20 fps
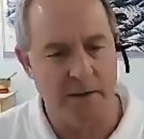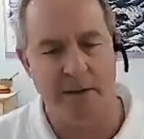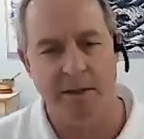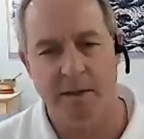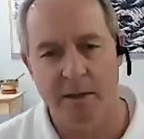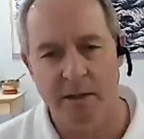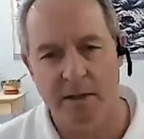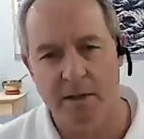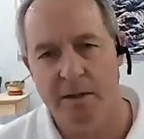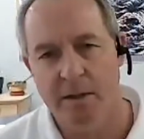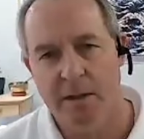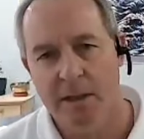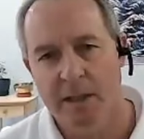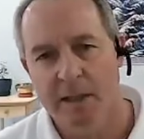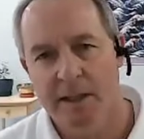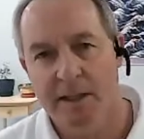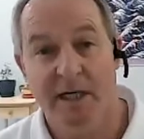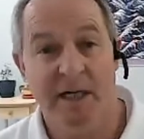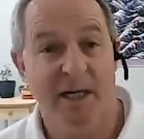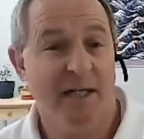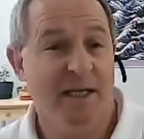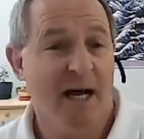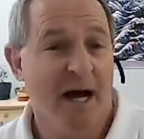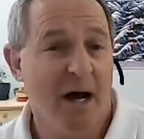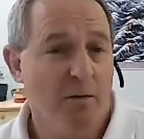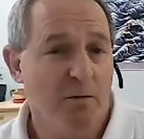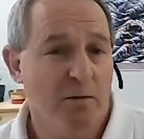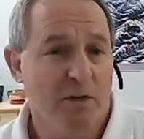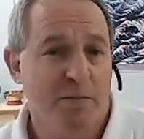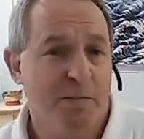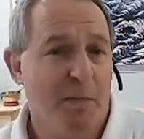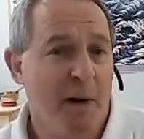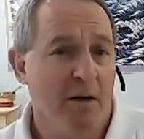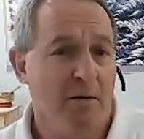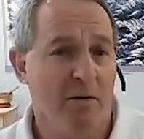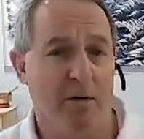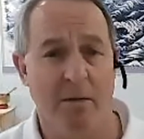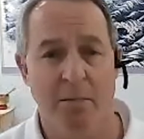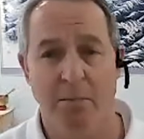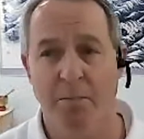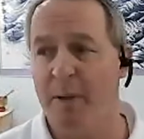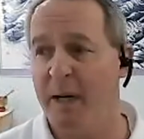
and the, you get a downward spiral.